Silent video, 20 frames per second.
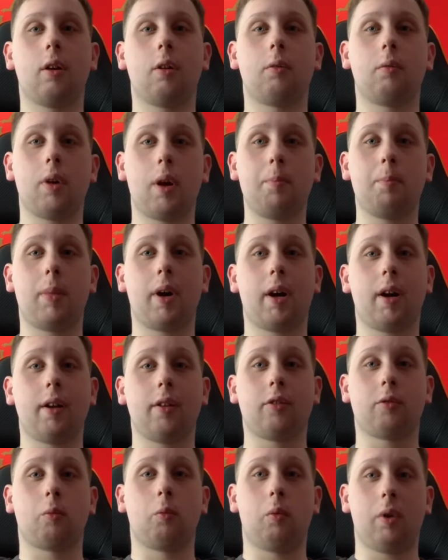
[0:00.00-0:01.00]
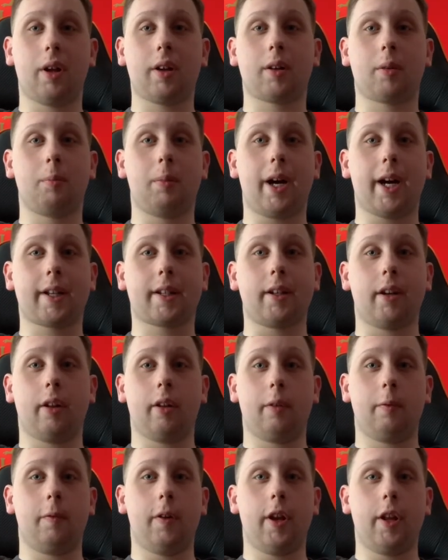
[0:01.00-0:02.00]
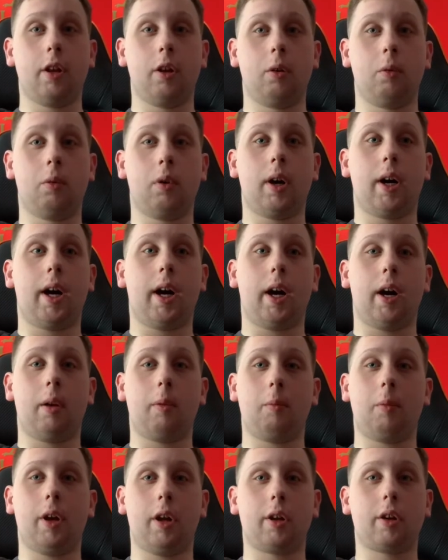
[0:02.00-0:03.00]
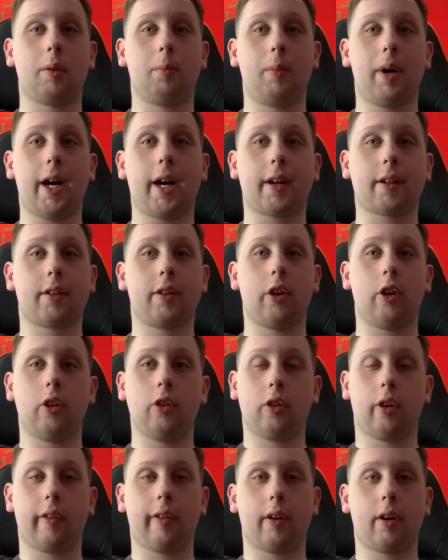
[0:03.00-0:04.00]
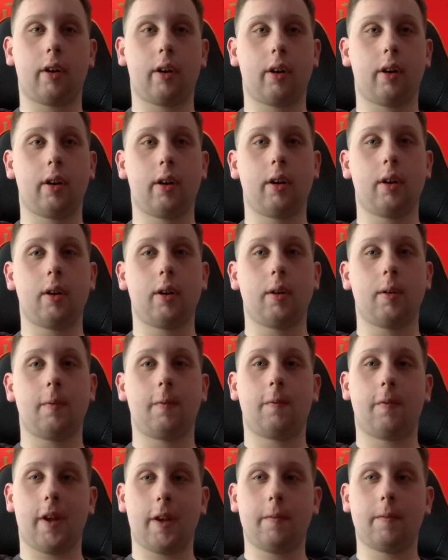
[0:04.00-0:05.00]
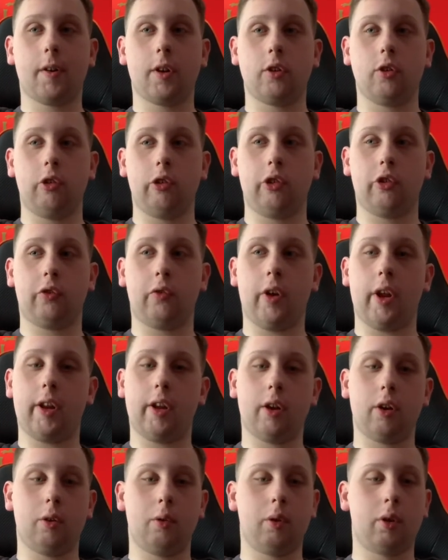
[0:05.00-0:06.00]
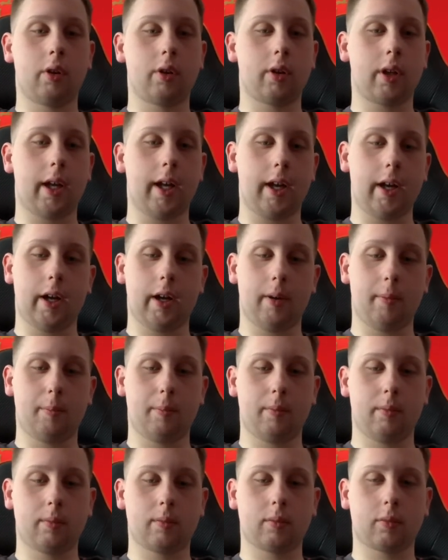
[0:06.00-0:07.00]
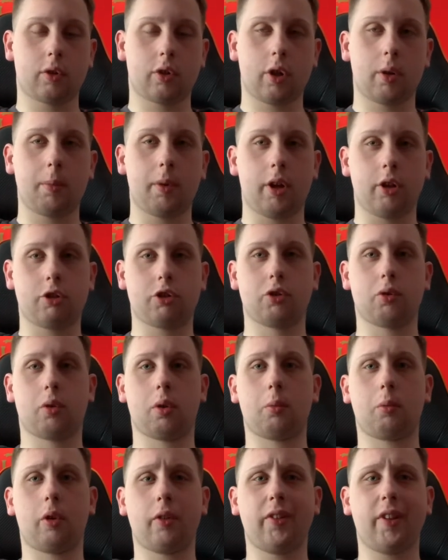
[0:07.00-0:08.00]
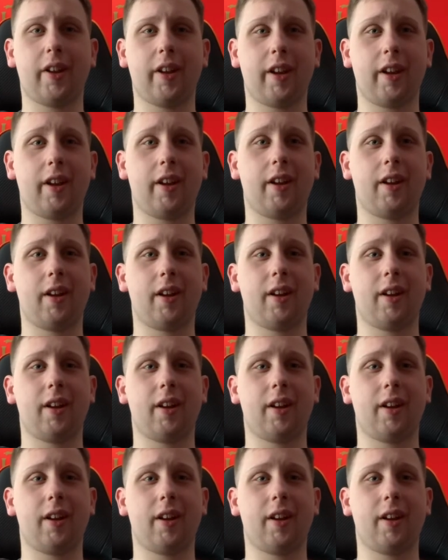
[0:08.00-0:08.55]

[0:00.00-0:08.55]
Right guys, welcome back to another video and welcome back to another FIFA news video. Um, gonna be a short one today.